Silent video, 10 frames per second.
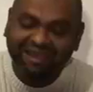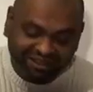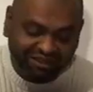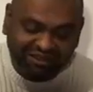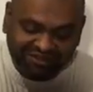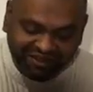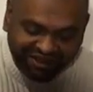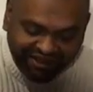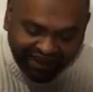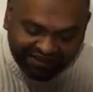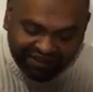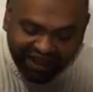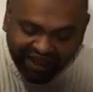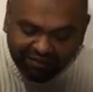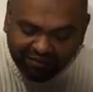Those were the days.
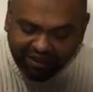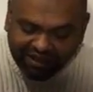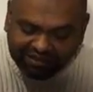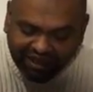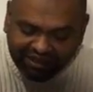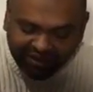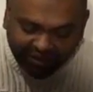And on my side,